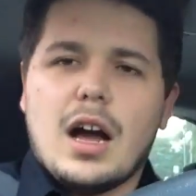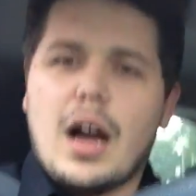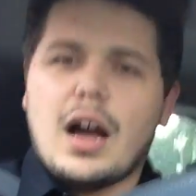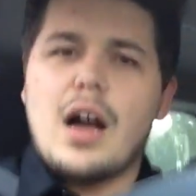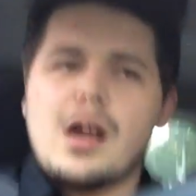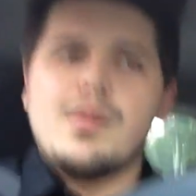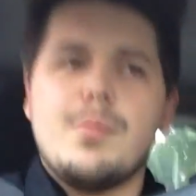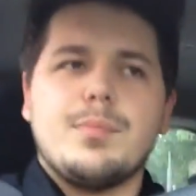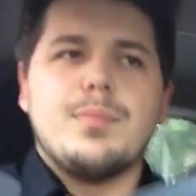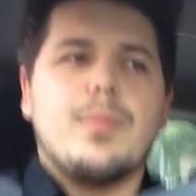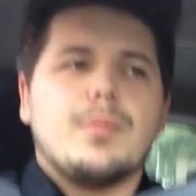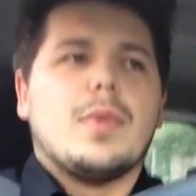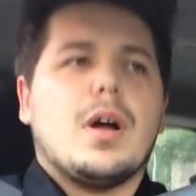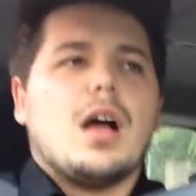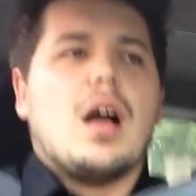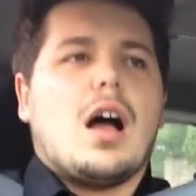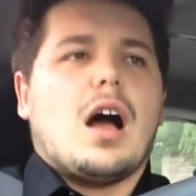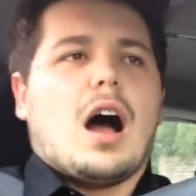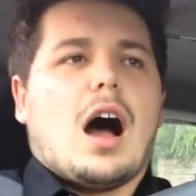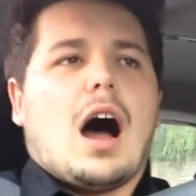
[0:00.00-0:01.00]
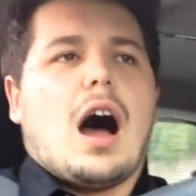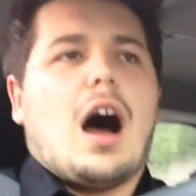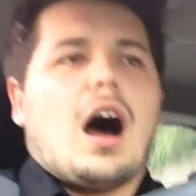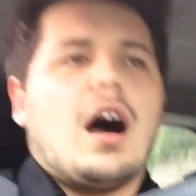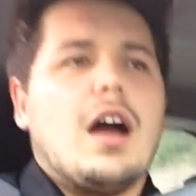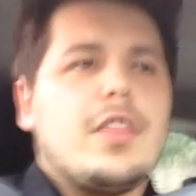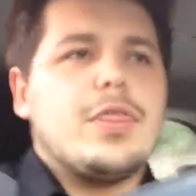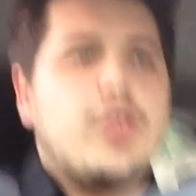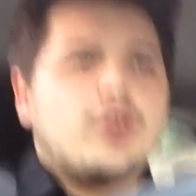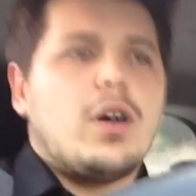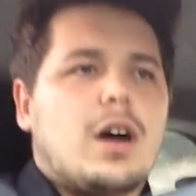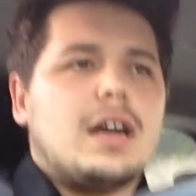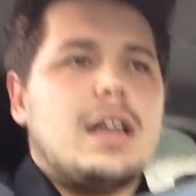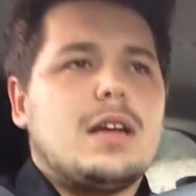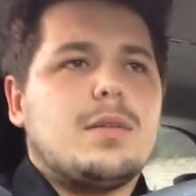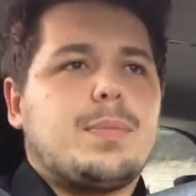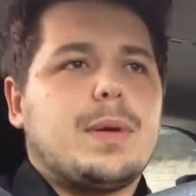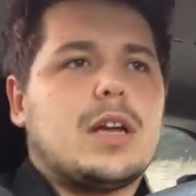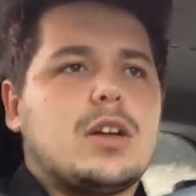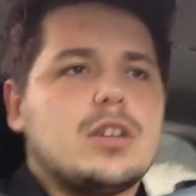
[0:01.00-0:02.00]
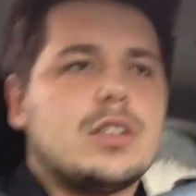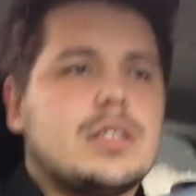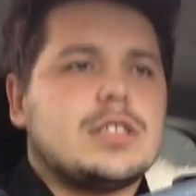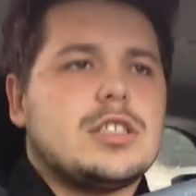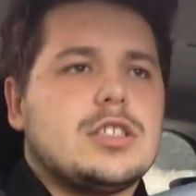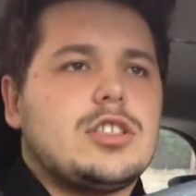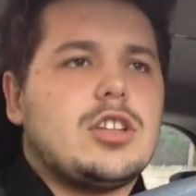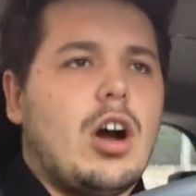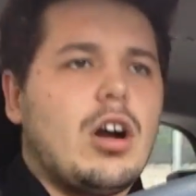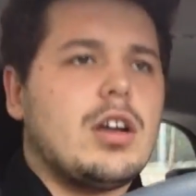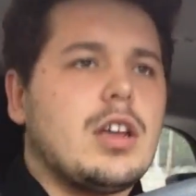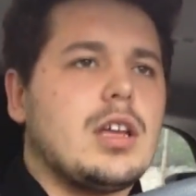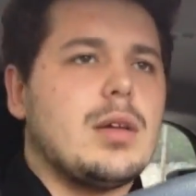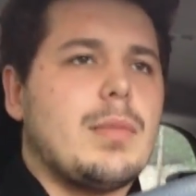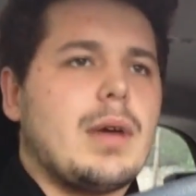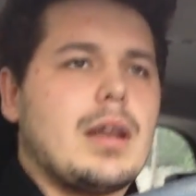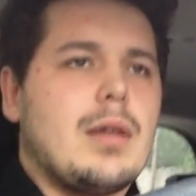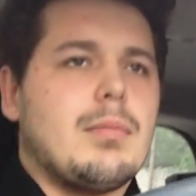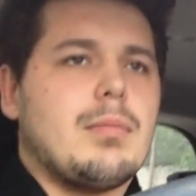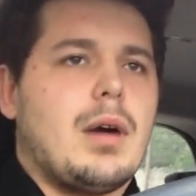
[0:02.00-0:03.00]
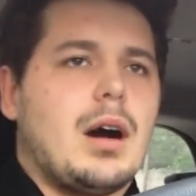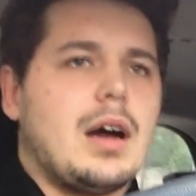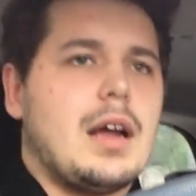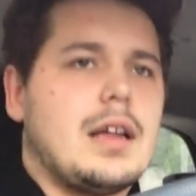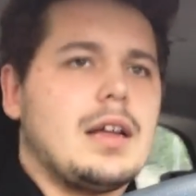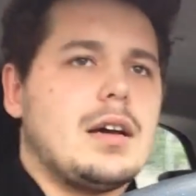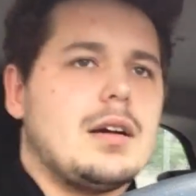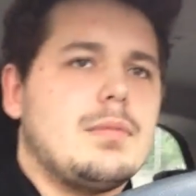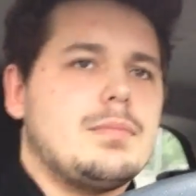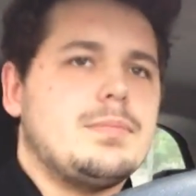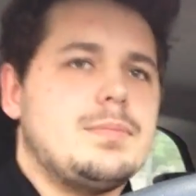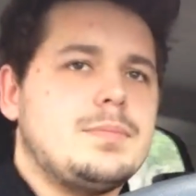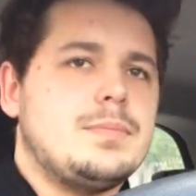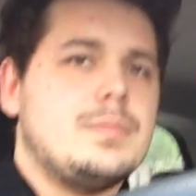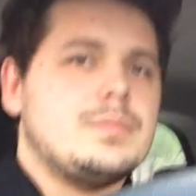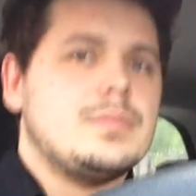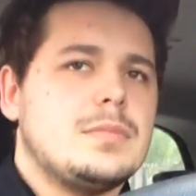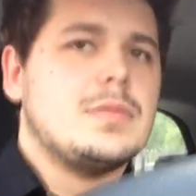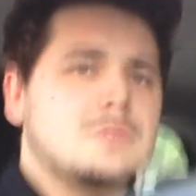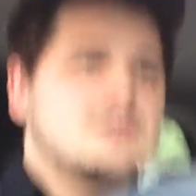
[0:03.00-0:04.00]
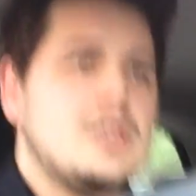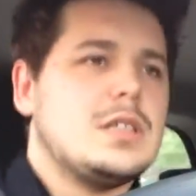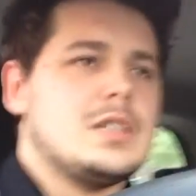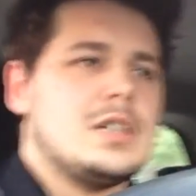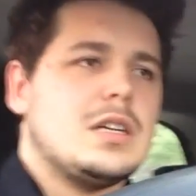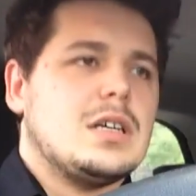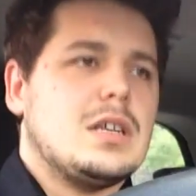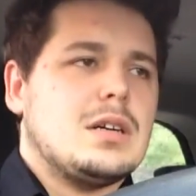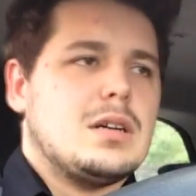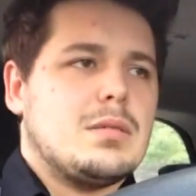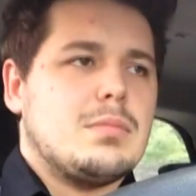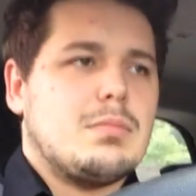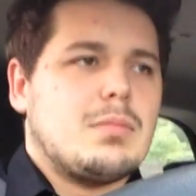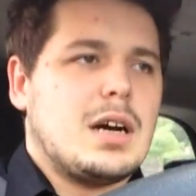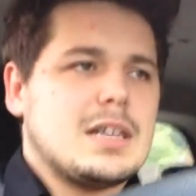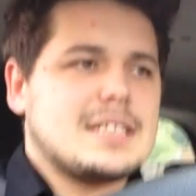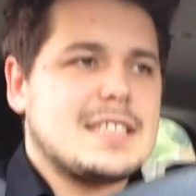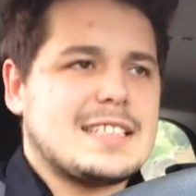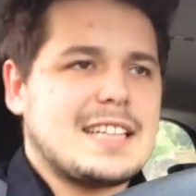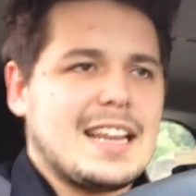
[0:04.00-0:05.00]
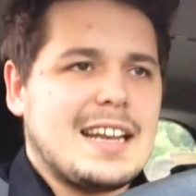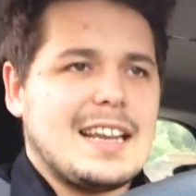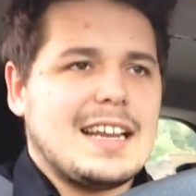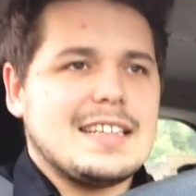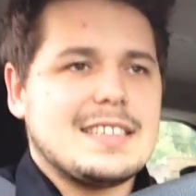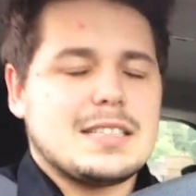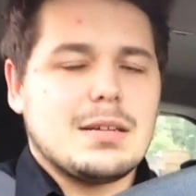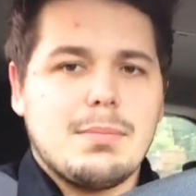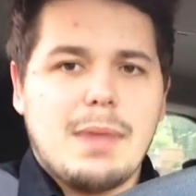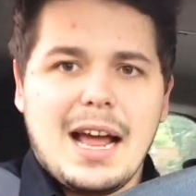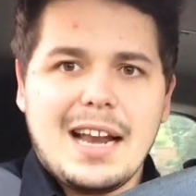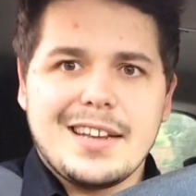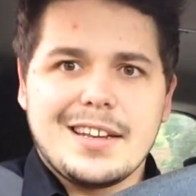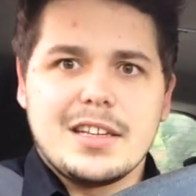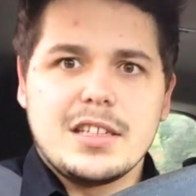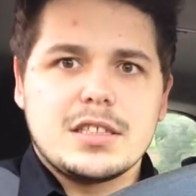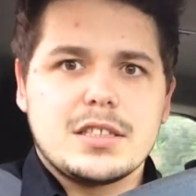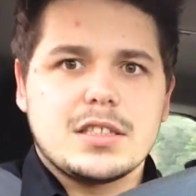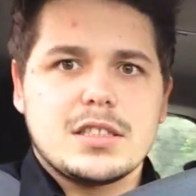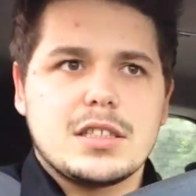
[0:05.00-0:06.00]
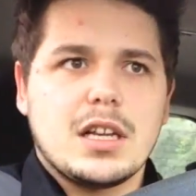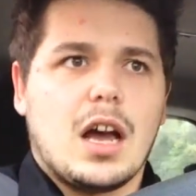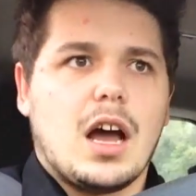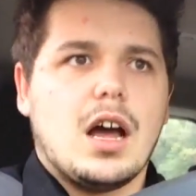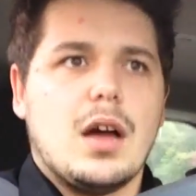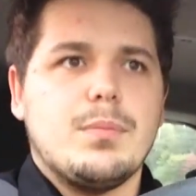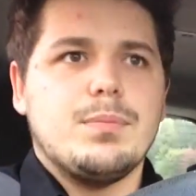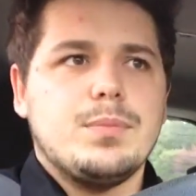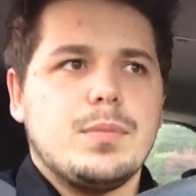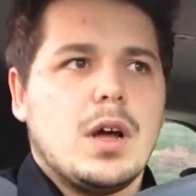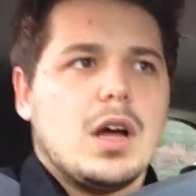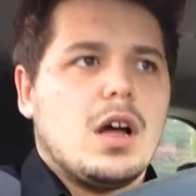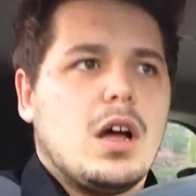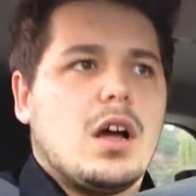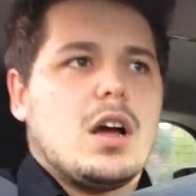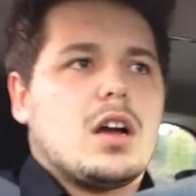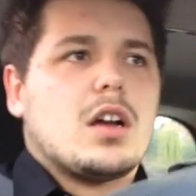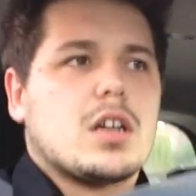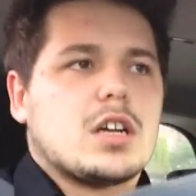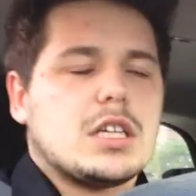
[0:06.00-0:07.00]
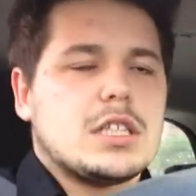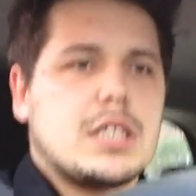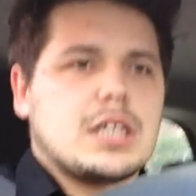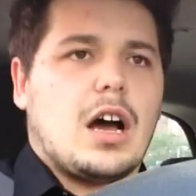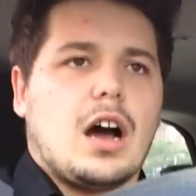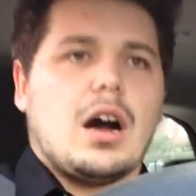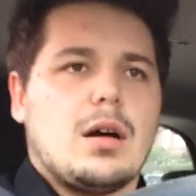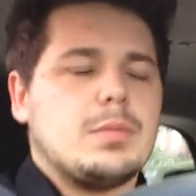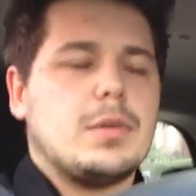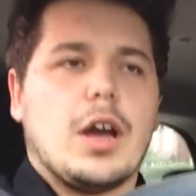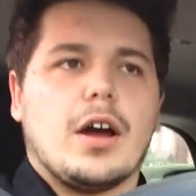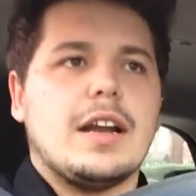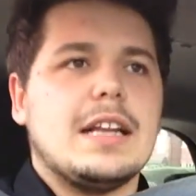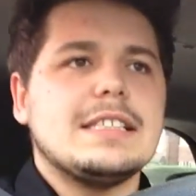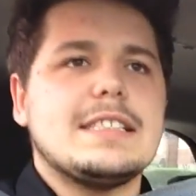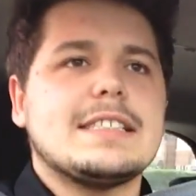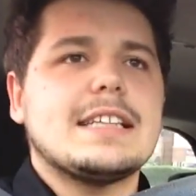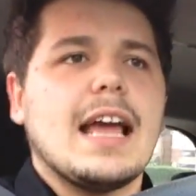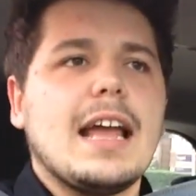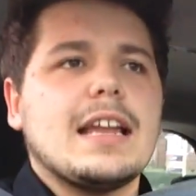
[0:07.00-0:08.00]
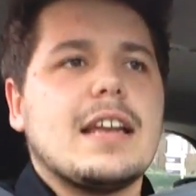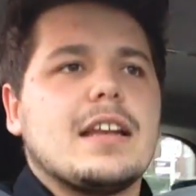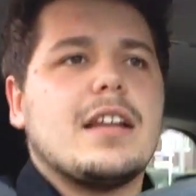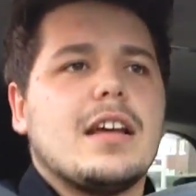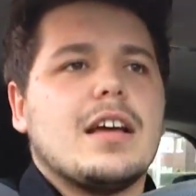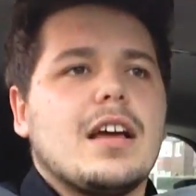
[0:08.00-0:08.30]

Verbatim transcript: Um, I thought it'd be good to document my um, my descent into madness because um, I'm going insane.